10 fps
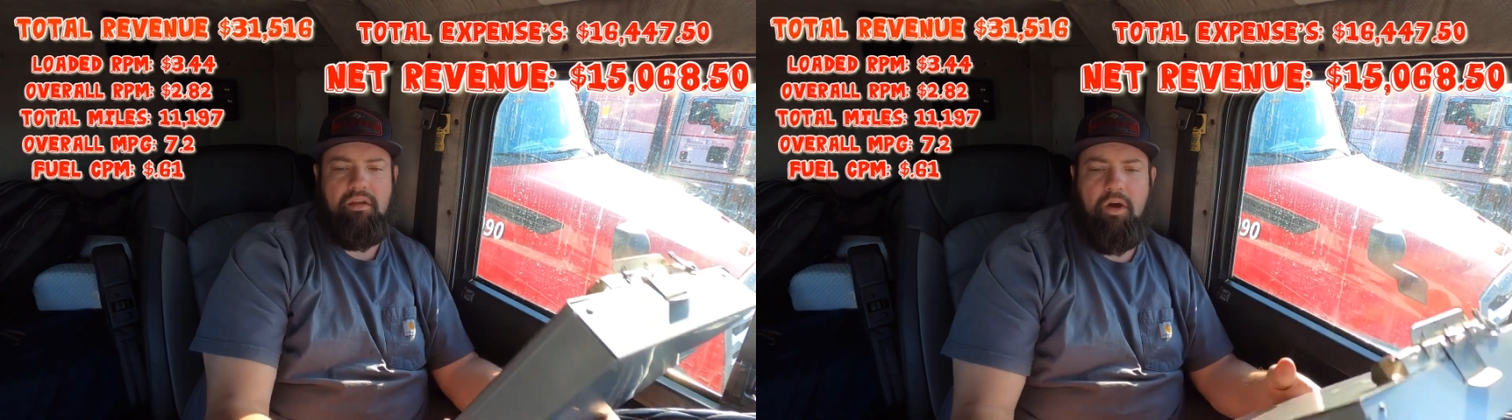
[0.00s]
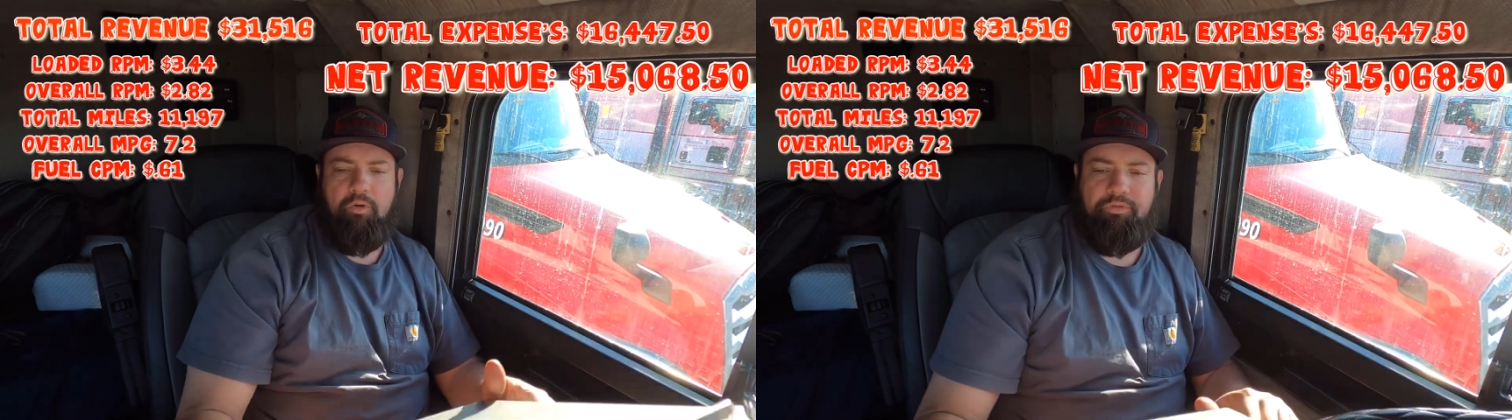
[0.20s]

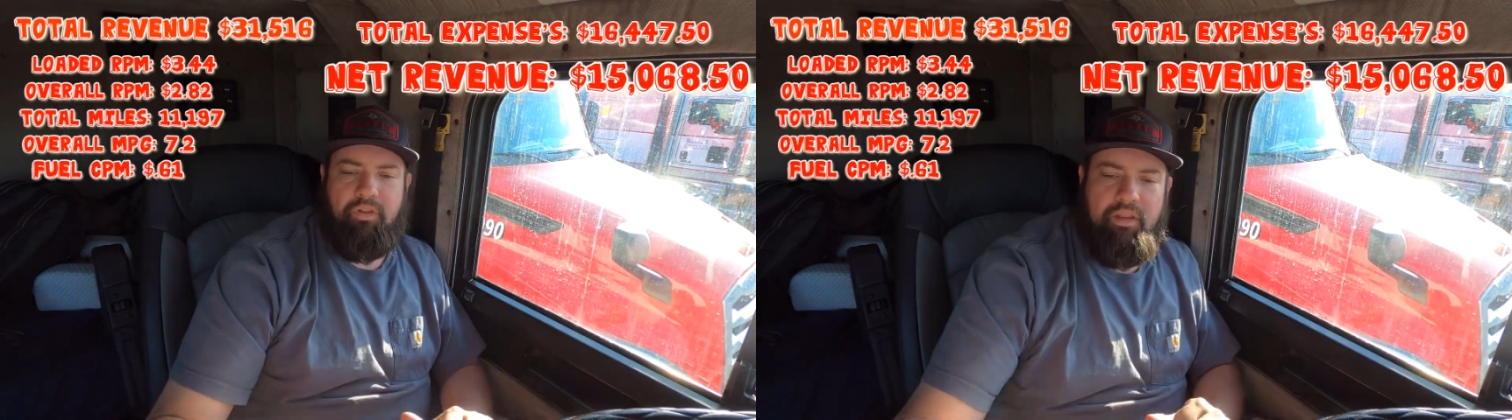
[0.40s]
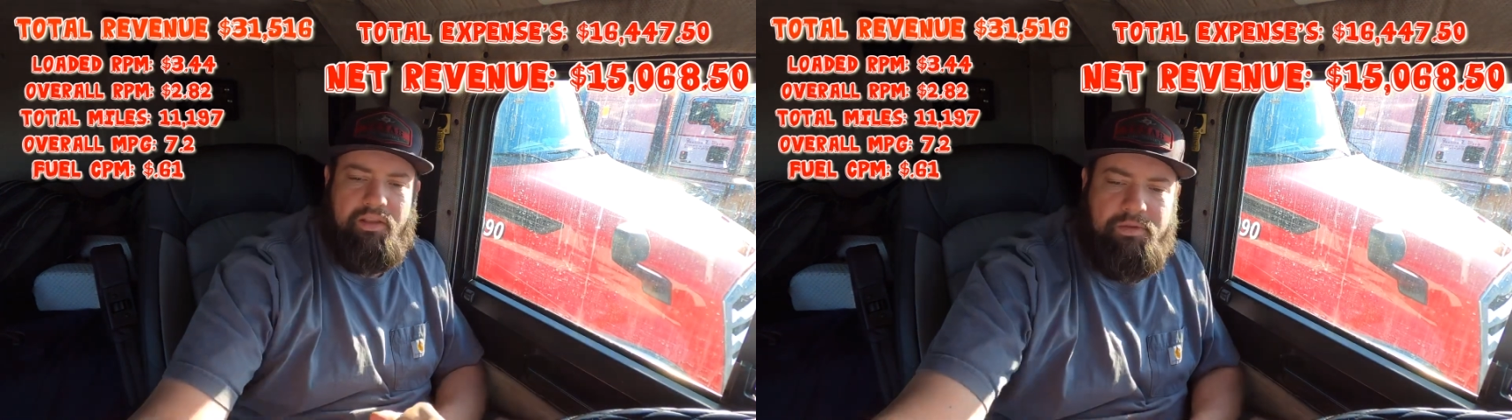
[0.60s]

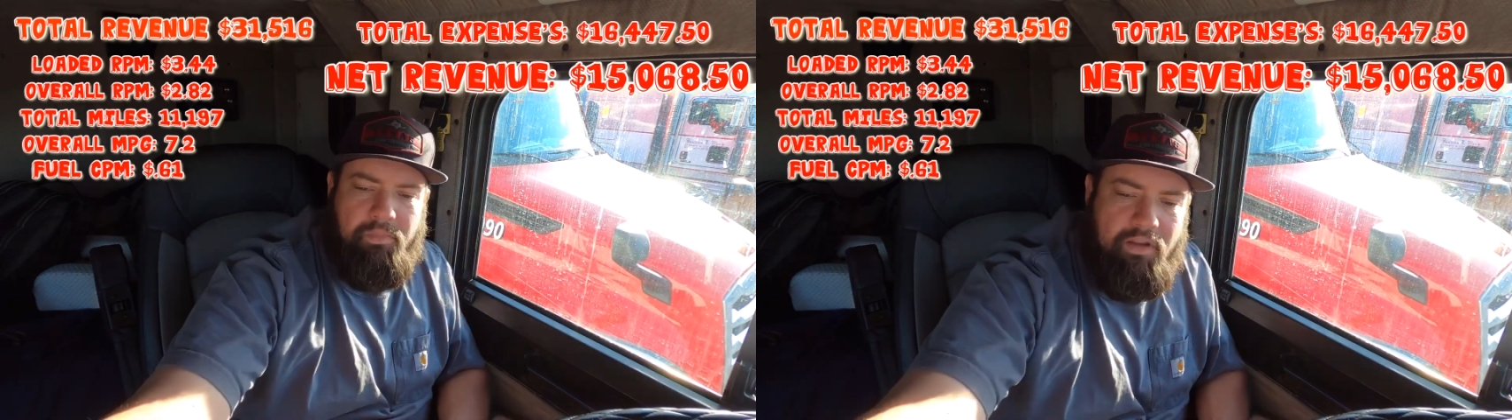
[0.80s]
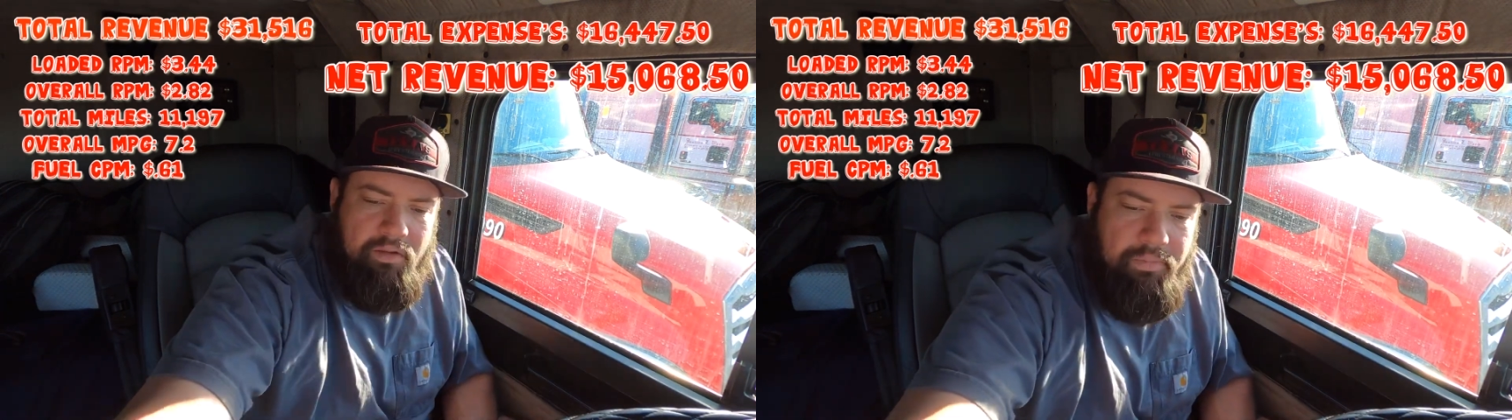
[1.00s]
Hopefully this
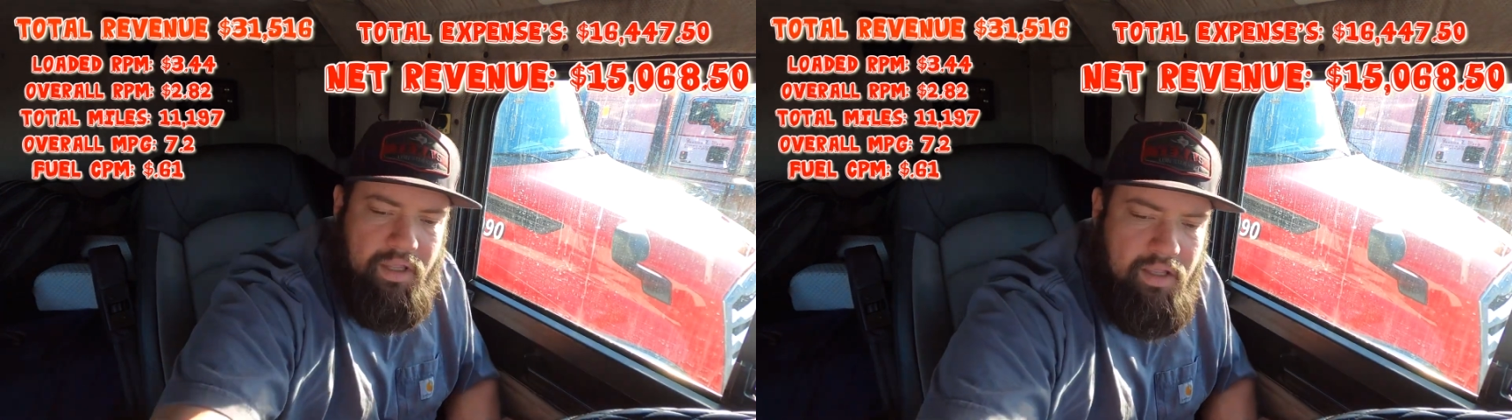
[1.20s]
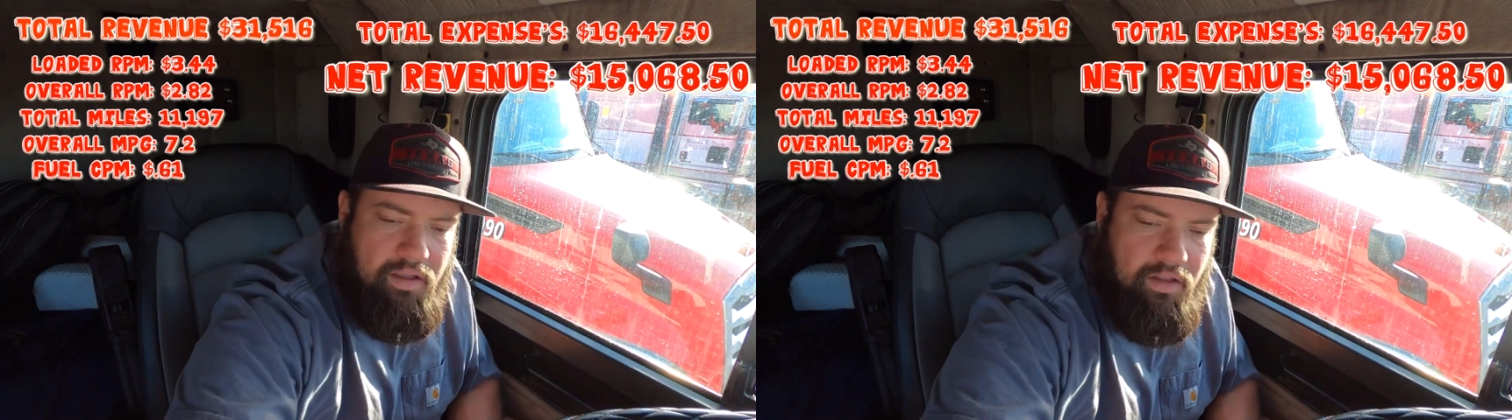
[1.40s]
month will
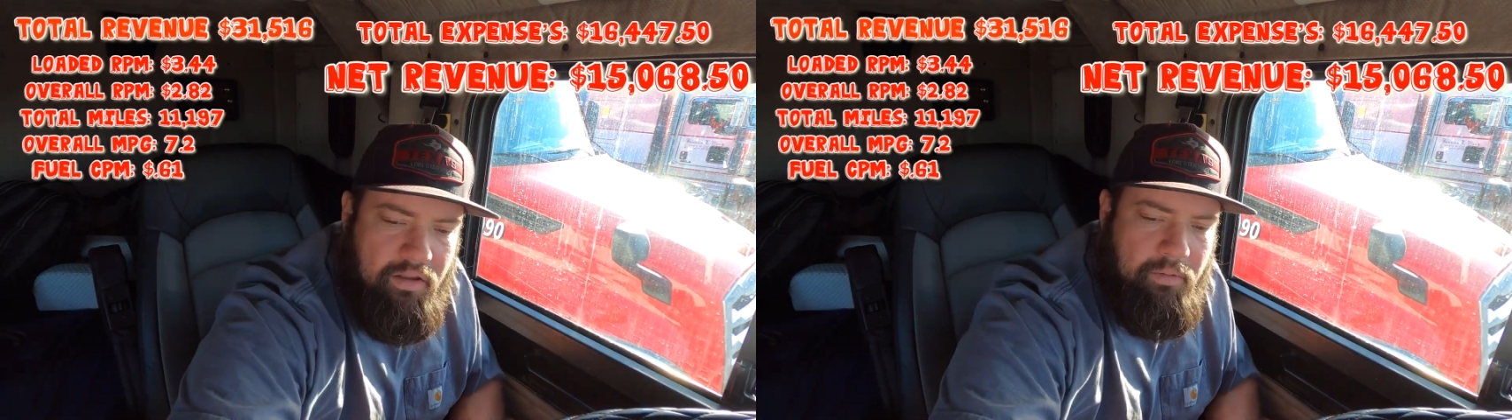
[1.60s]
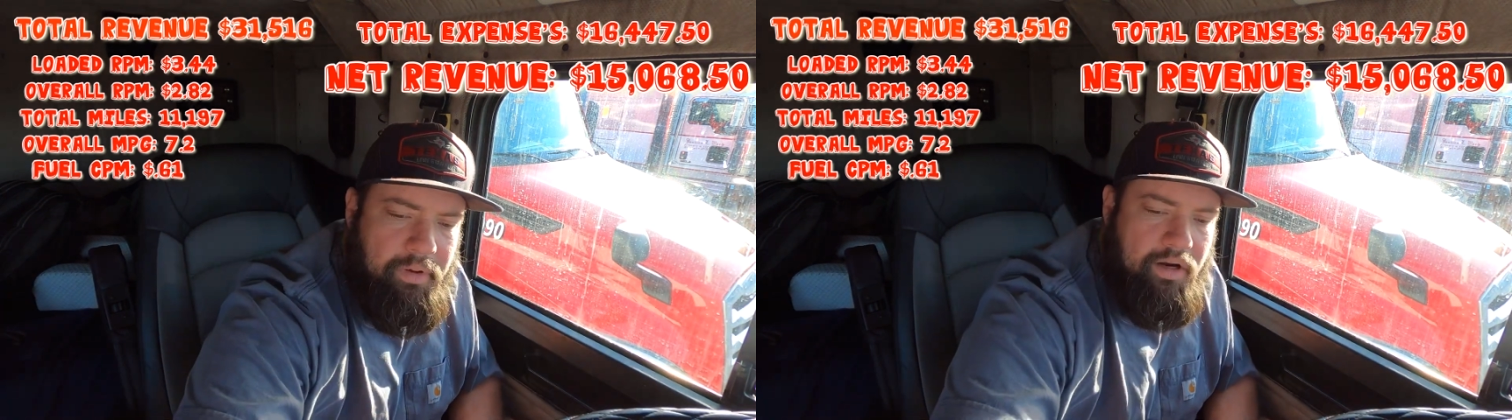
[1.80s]
be a
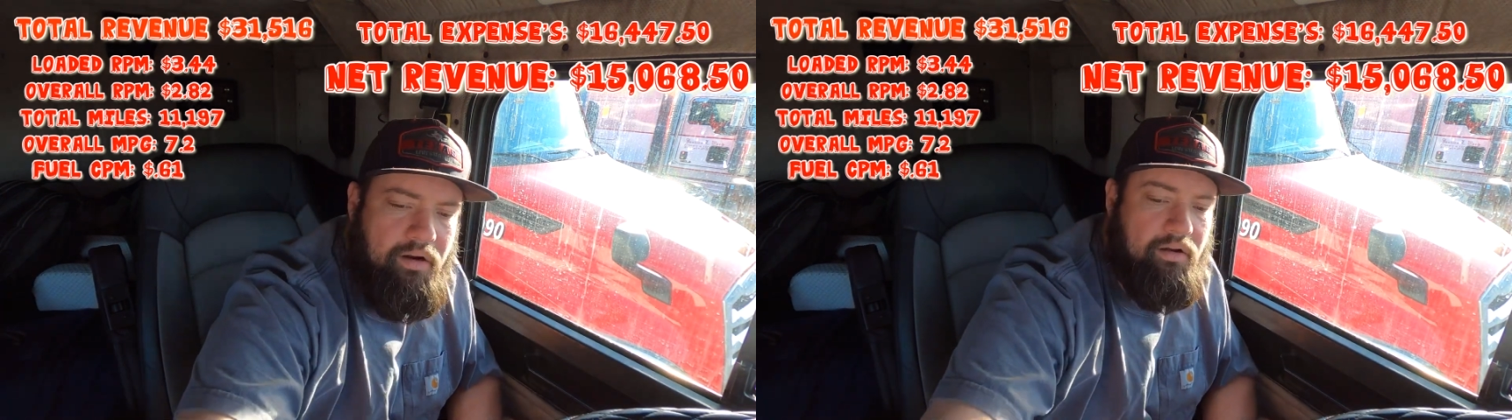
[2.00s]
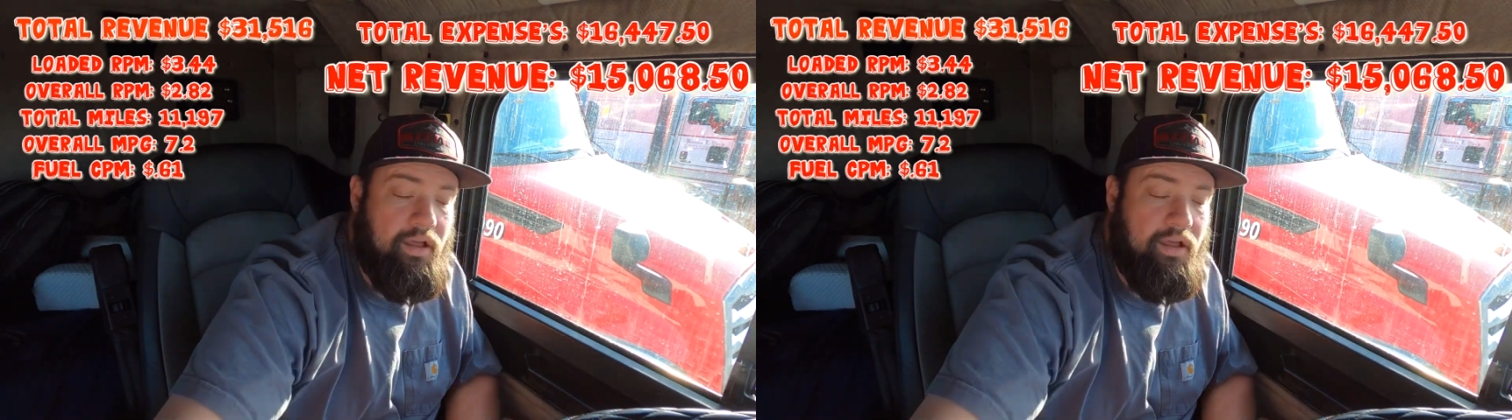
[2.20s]
little better.